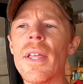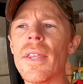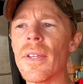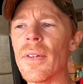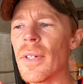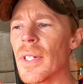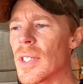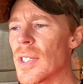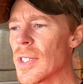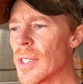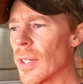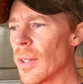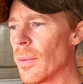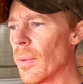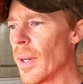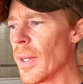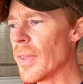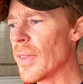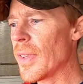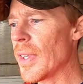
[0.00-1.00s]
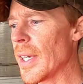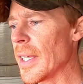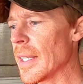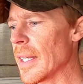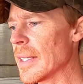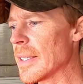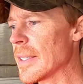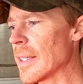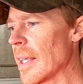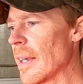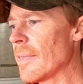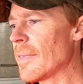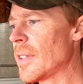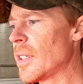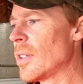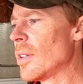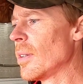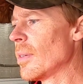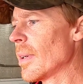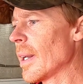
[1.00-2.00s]
There is still one thing that's left
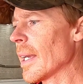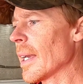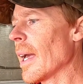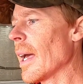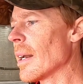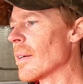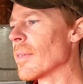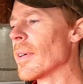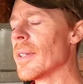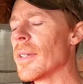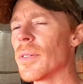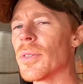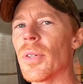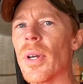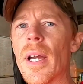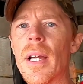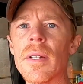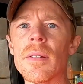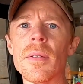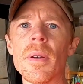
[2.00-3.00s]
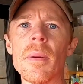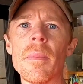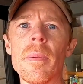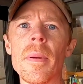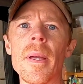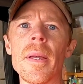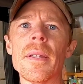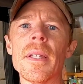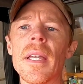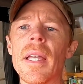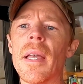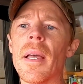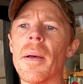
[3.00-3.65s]
to do, and I got to run the tractor a bit,